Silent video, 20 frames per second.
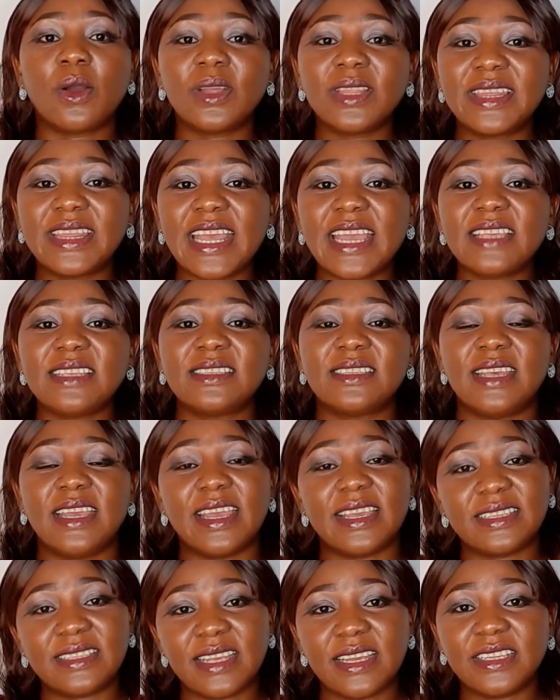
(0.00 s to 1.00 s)
contains
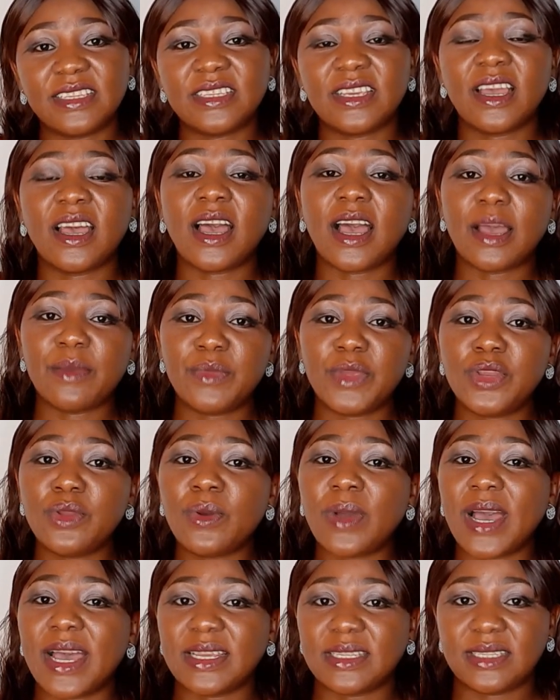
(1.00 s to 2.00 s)
the essential
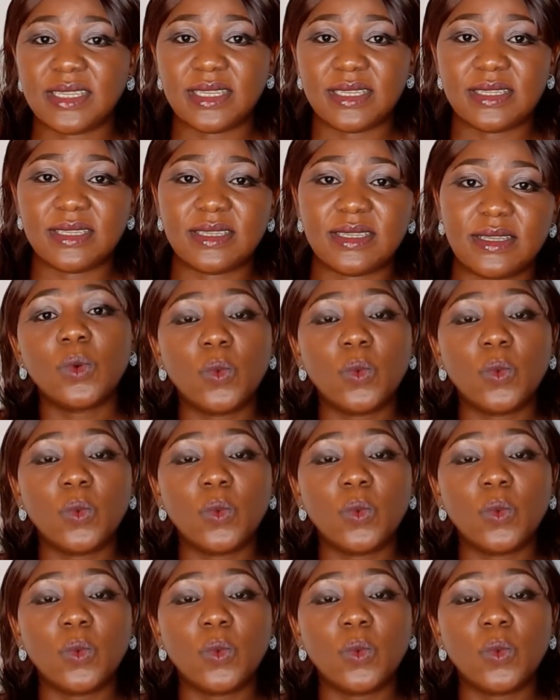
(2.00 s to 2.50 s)
amino acids,